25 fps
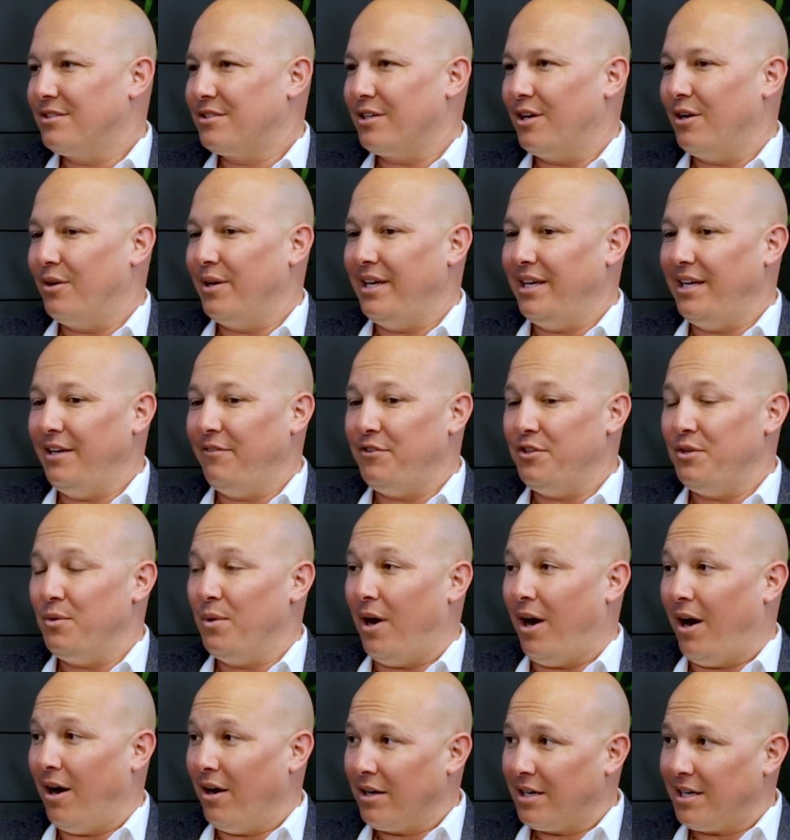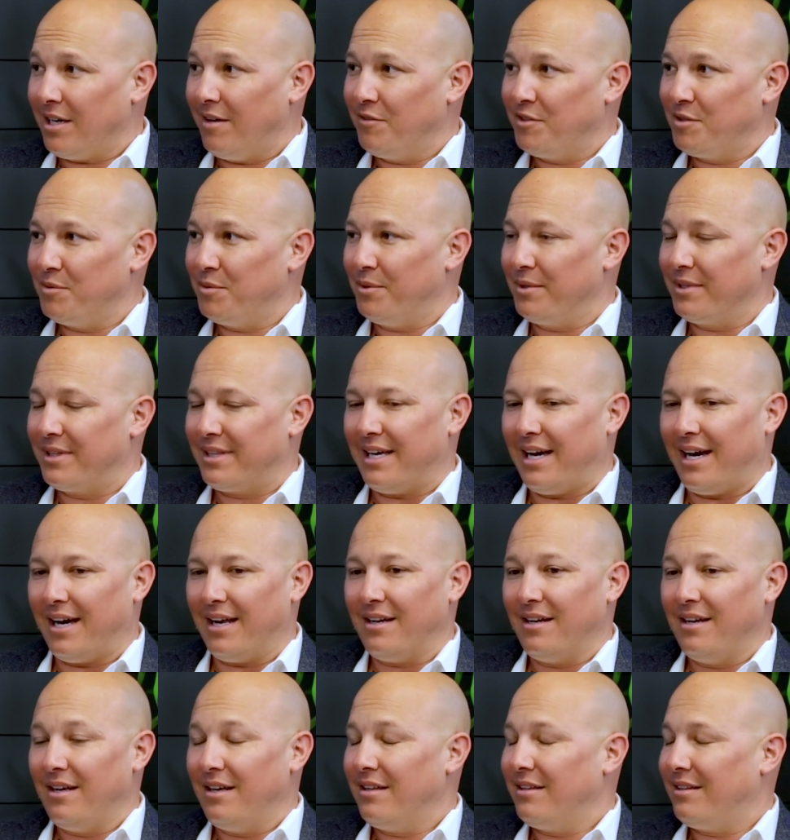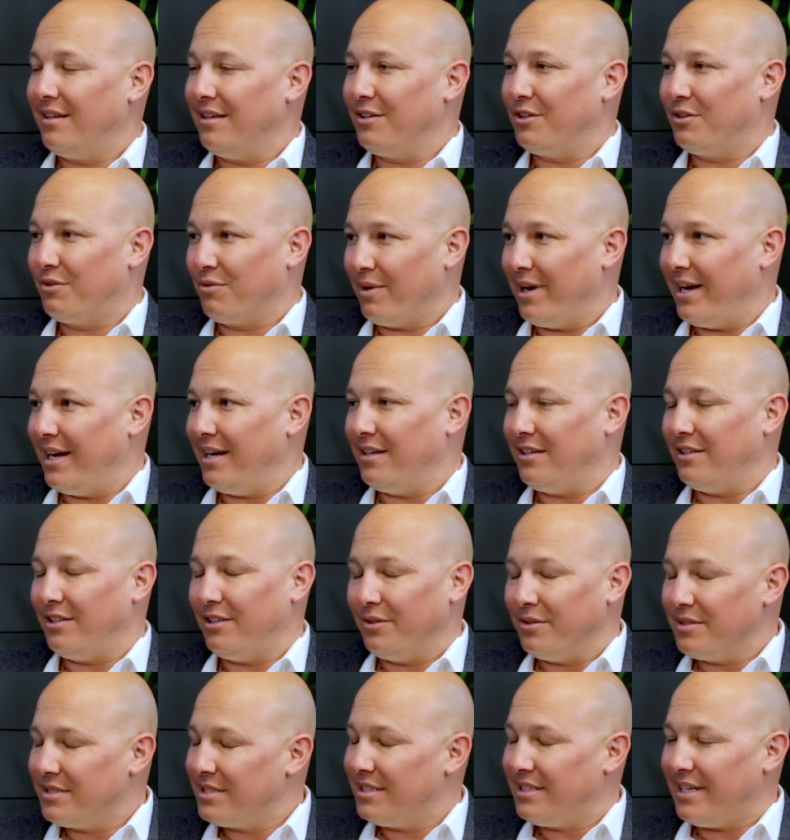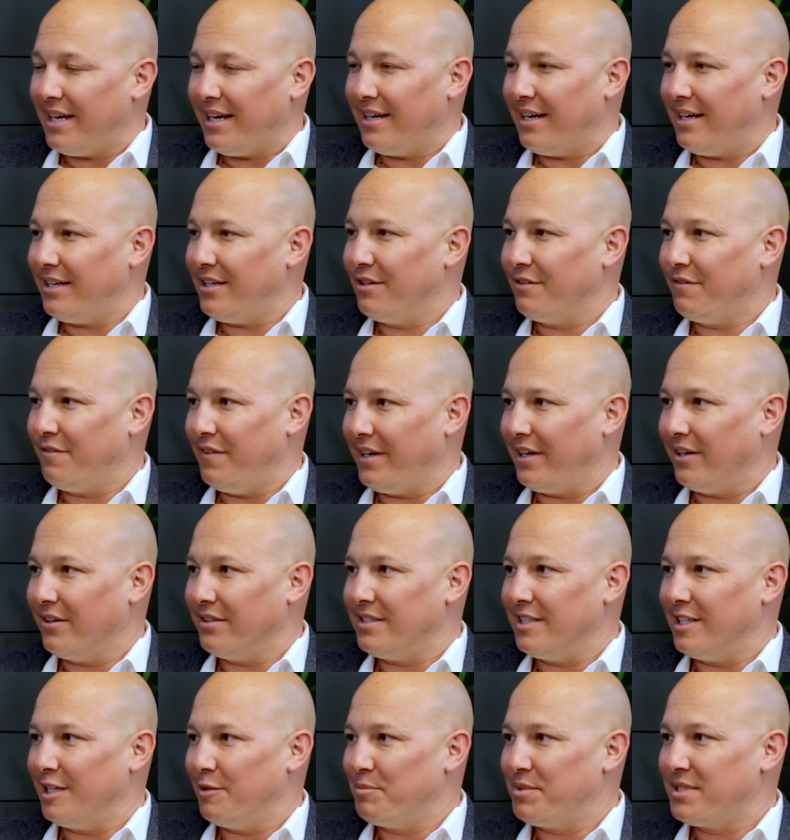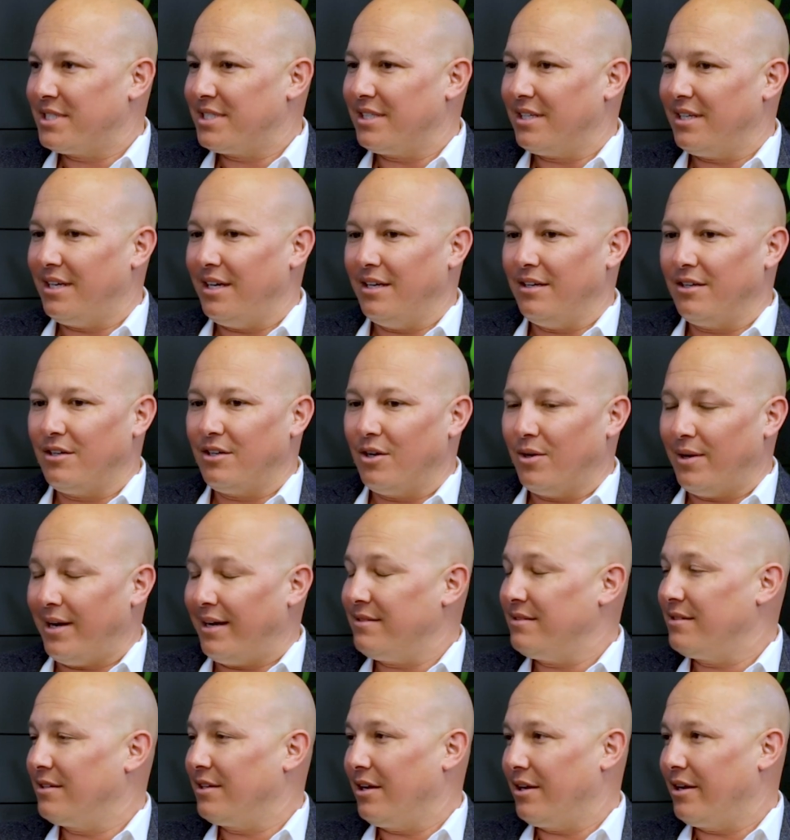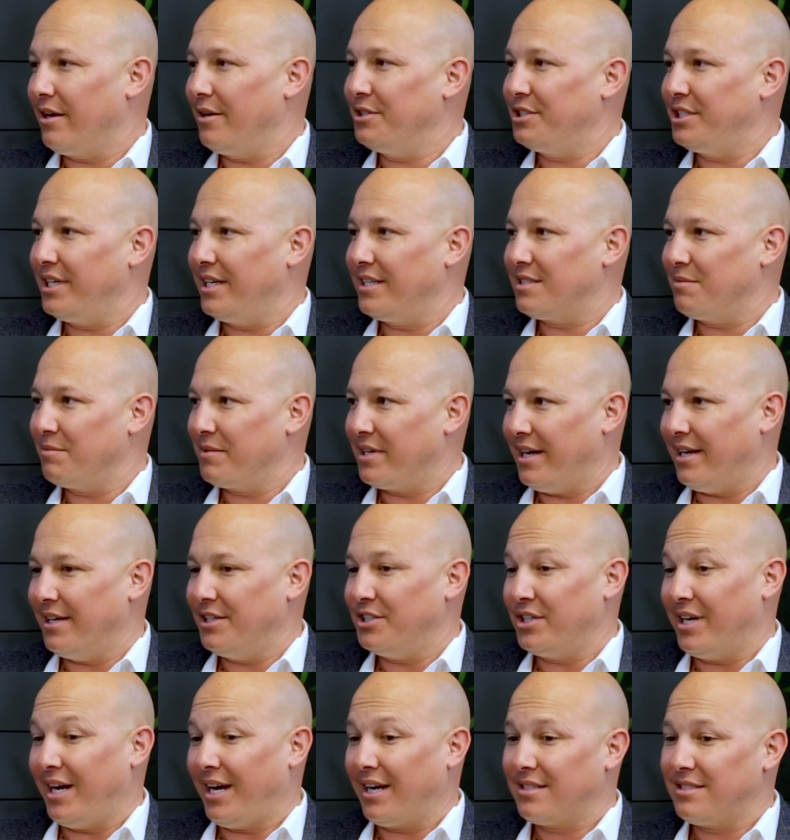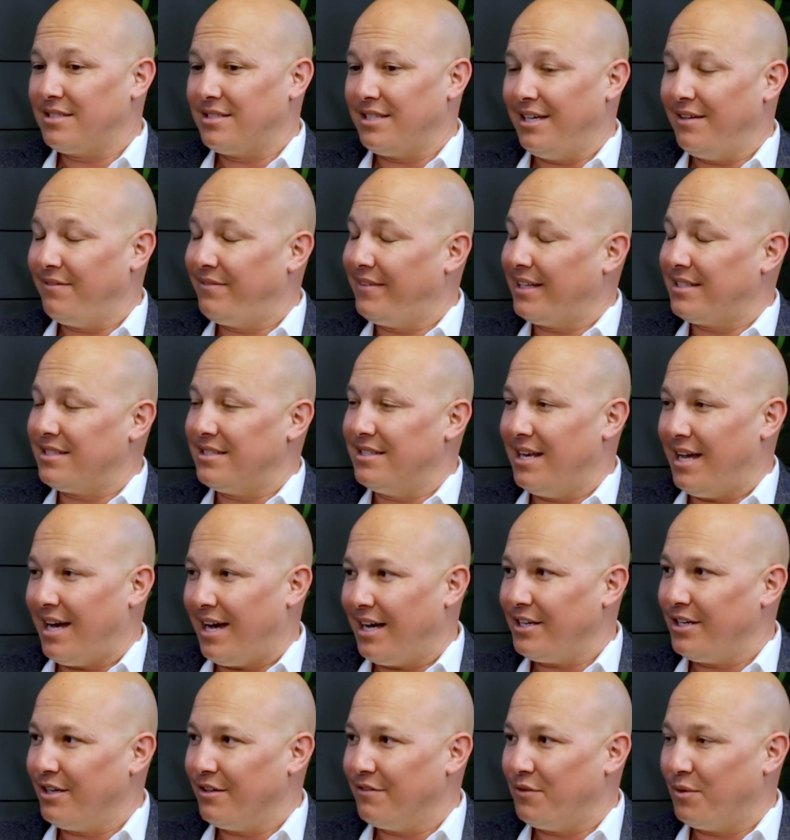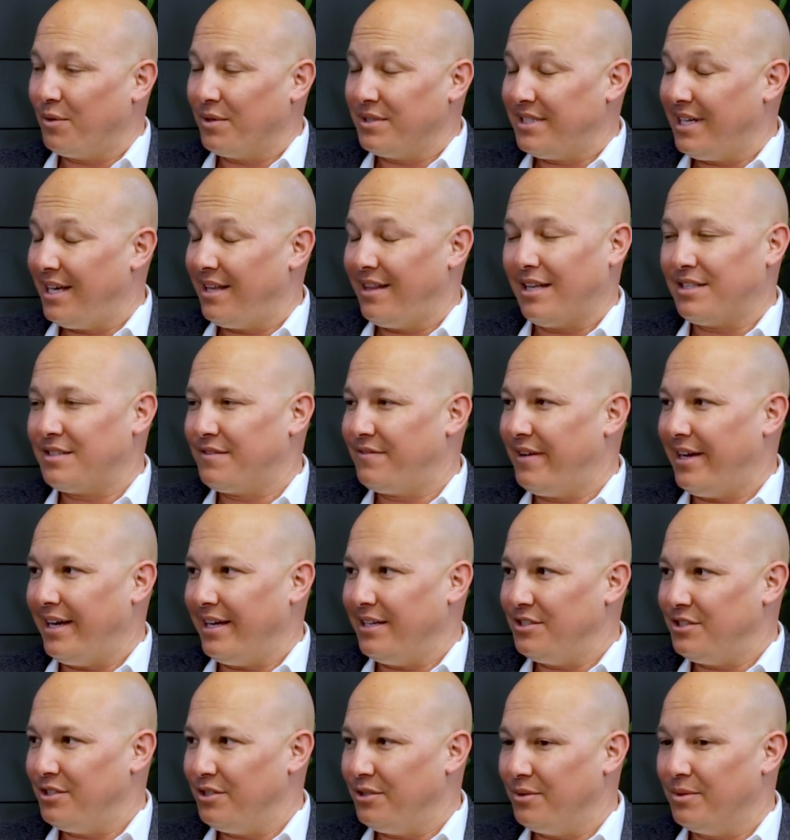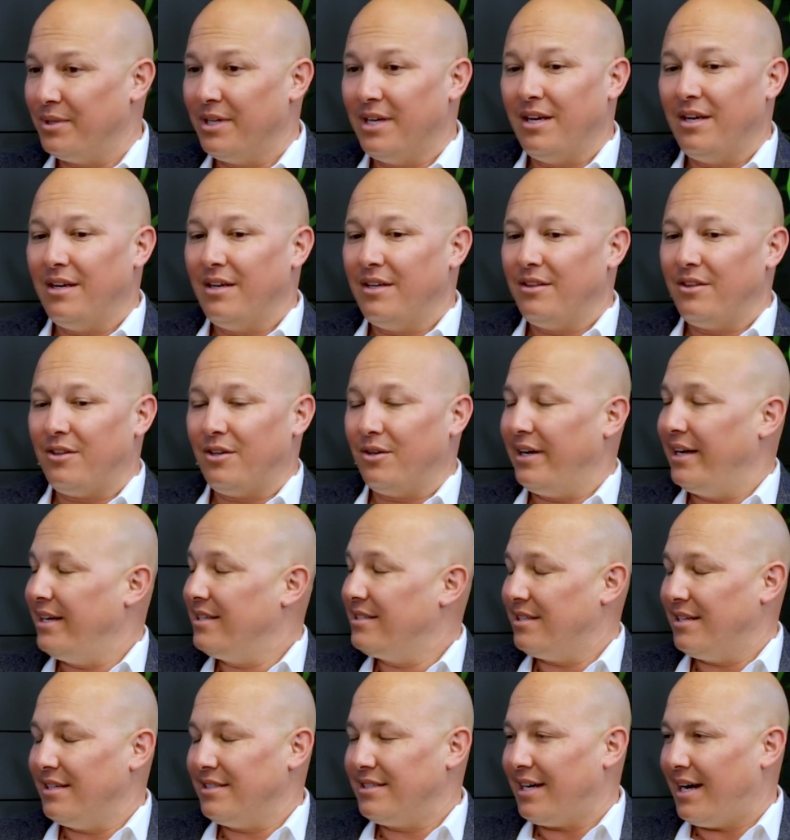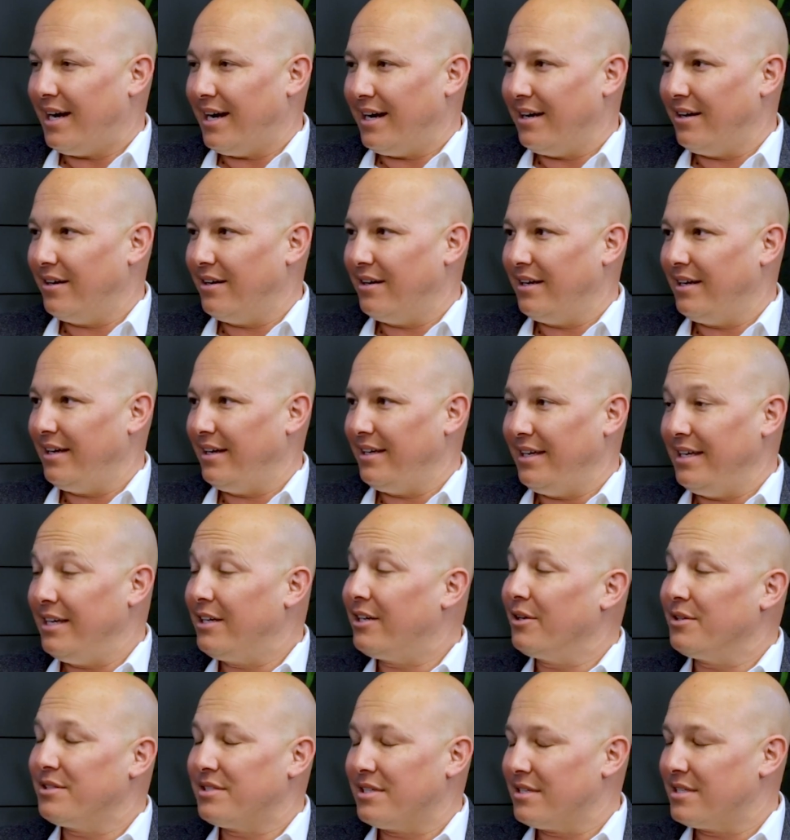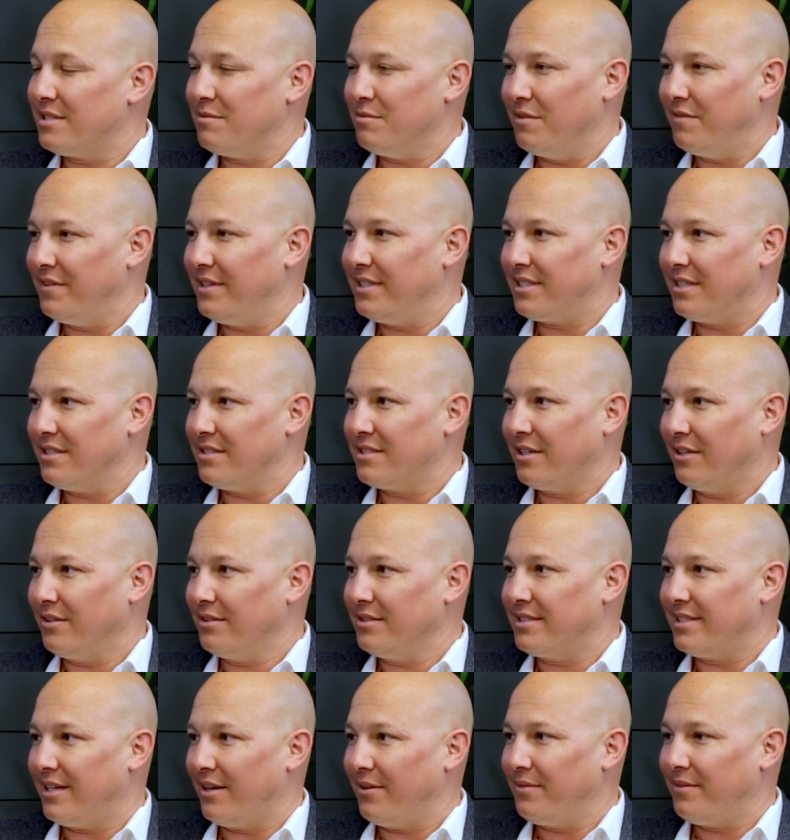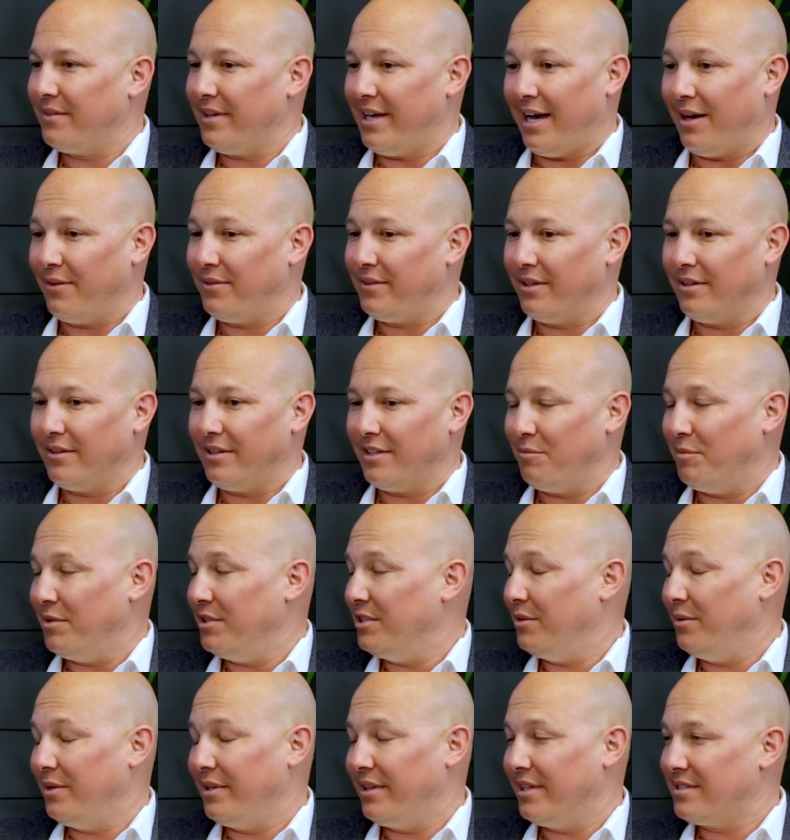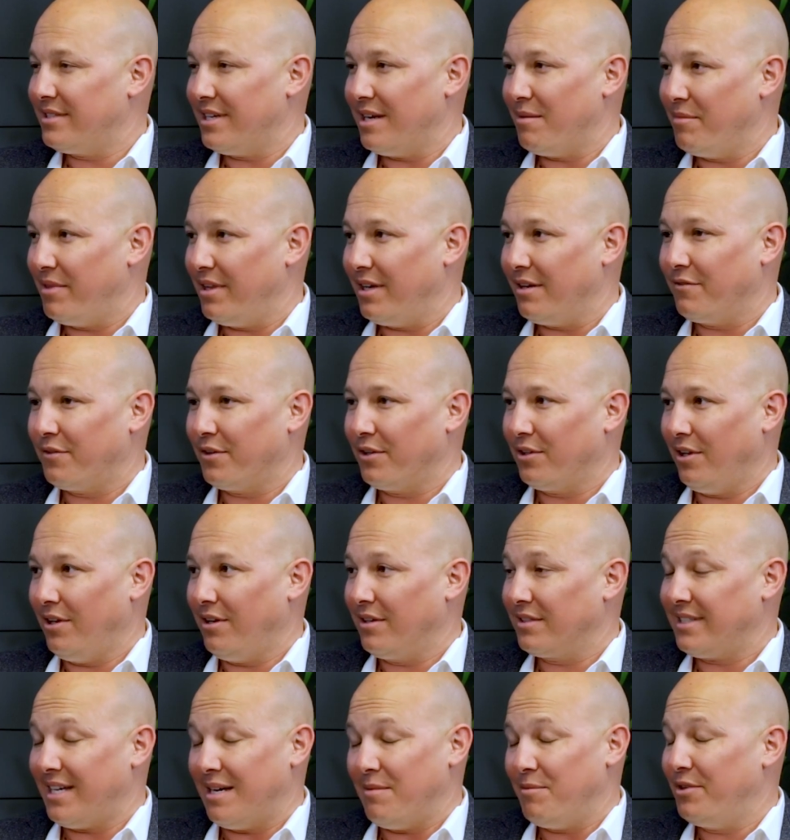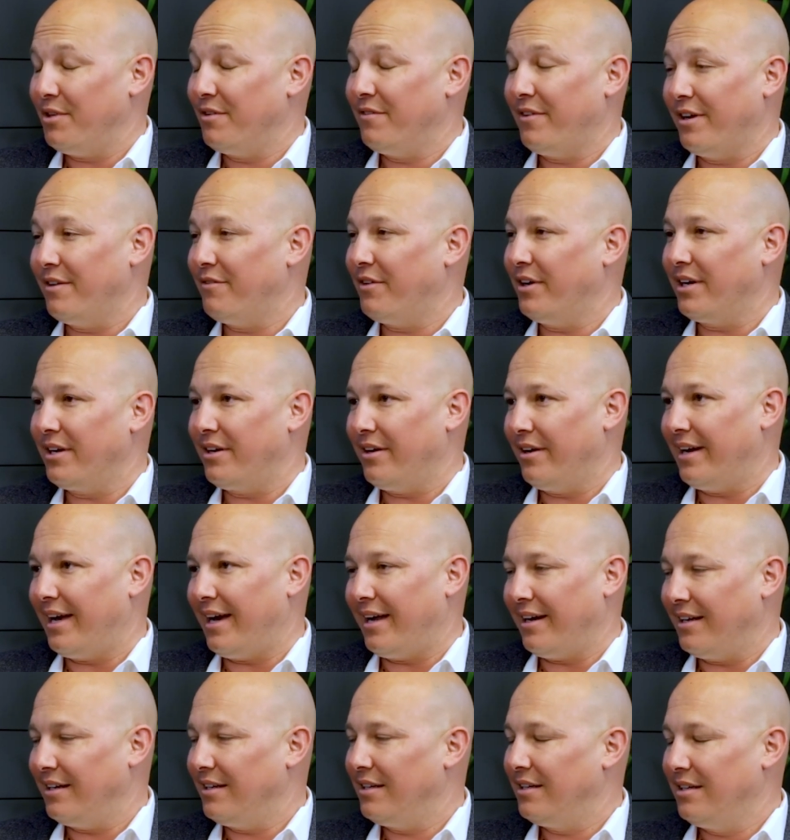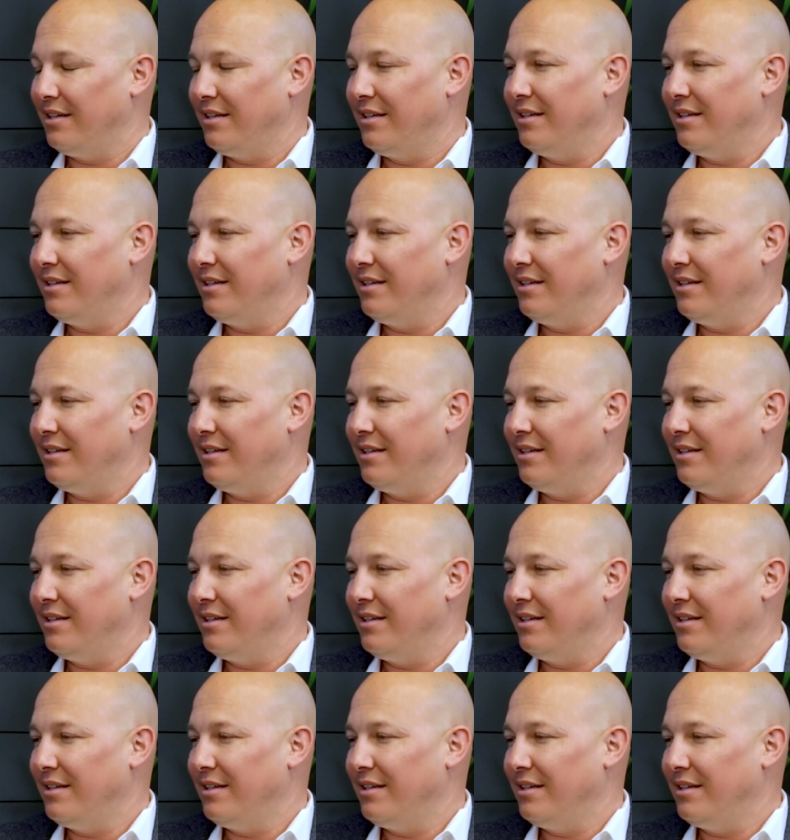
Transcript: So if you are comfortable with that, then great. Use the data at your fingertips and go out and negotiate some contracts. If that's not your forte, that's fine too. There is an entire ecosystem of these consultants out there that have been doing the same thing for a long time, and they're very, very good at it.